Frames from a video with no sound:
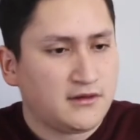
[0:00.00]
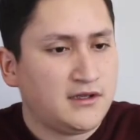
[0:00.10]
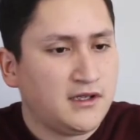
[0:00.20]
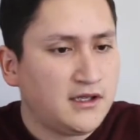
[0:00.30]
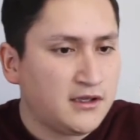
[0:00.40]

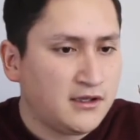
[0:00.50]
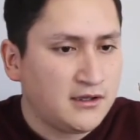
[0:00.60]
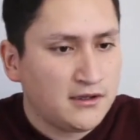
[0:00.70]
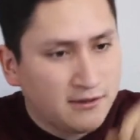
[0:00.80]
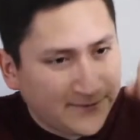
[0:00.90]
Okay,
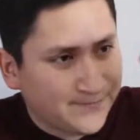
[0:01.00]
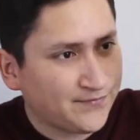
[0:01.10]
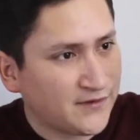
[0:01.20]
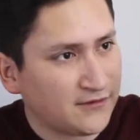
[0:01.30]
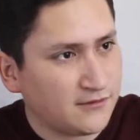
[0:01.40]

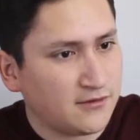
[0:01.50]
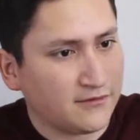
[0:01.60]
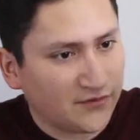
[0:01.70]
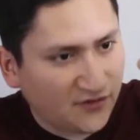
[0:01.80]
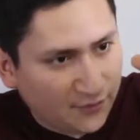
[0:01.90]
so
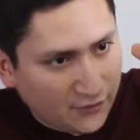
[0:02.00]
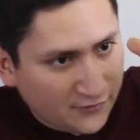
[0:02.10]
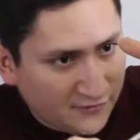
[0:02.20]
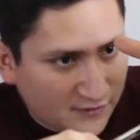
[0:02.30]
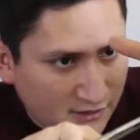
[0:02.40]
at this point
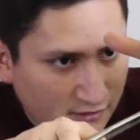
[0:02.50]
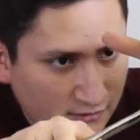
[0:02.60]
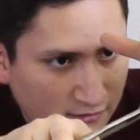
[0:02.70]
we're just gonna